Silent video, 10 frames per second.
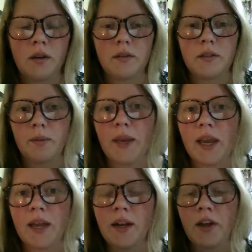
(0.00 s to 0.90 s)
To
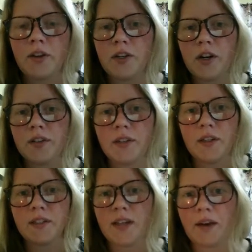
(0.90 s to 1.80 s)
begin, Dirks and
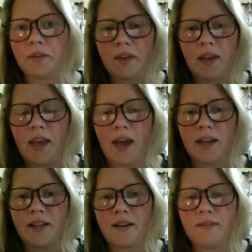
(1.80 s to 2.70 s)
Kozlowski
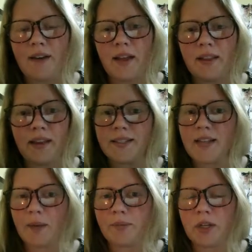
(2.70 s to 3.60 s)
identified the
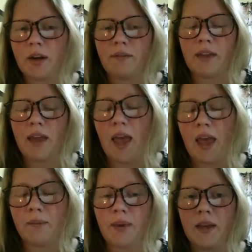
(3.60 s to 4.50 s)
adoption of the
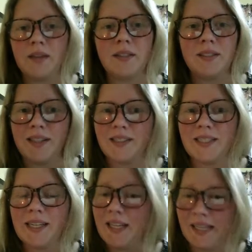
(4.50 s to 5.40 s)

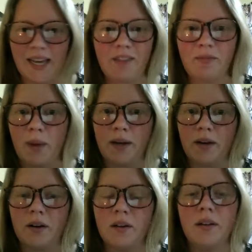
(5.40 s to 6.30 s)
ABCDEF
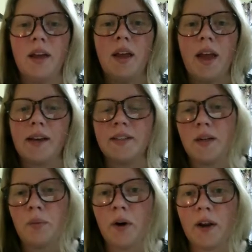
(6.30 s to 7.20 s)
bundle as an
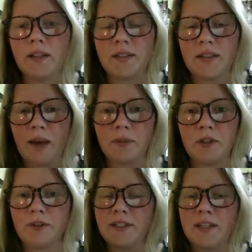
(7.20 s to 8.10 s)
important step
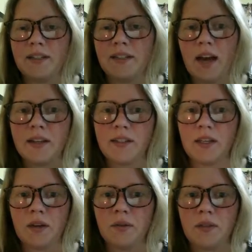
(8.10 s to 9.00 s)
to assist
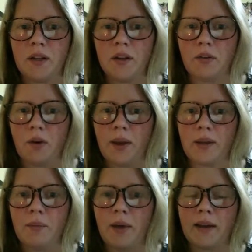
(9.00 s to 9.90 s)
ICUs in the growing
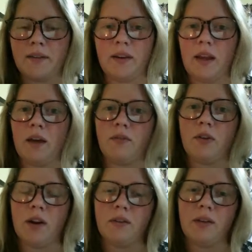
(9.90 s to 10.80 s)
complexity of
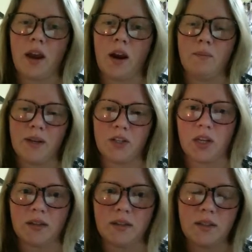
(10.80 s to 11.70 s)
critical care
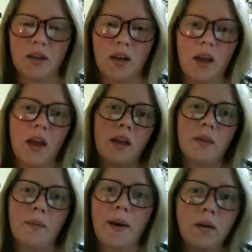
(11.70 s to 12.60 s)
admissions.
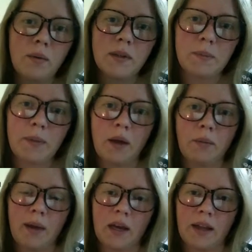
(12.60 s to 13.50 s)
The bundle was built
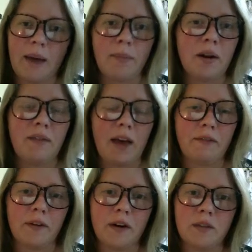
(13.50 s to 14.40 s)
by collaborative
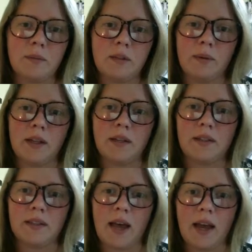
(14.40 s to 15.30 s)
efforts between the
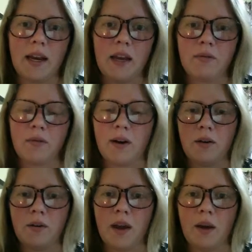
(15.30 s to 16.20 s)
Society of
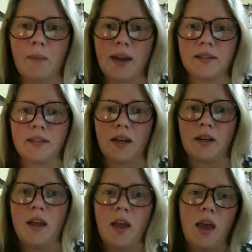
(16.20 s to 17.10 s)
Critical Care
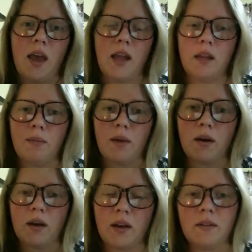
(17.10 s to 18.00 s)
Medicine and the
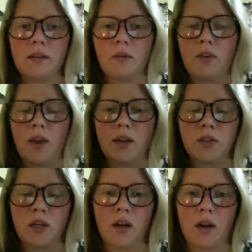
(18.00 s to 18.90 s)
American
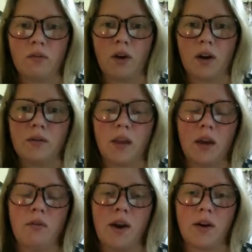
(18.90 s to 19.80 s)
Association of Critical
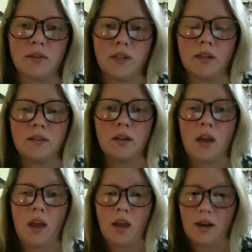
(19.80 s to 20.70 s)
Care Nurses.
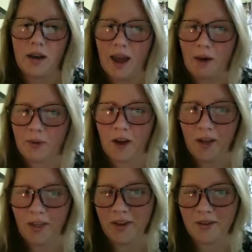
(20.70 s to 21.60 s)
Now, with
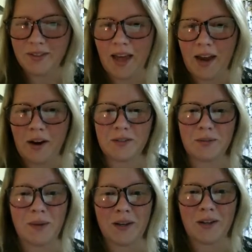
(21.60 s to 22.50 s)
all of those letters,
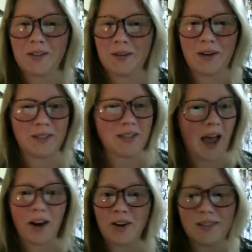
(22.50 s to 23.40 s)
we could do an
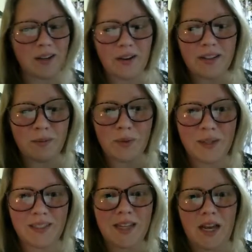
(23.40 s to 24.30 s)
entire series of
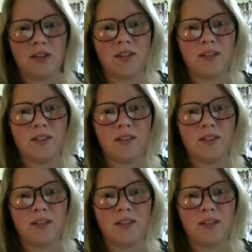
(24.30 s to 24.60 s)
presentations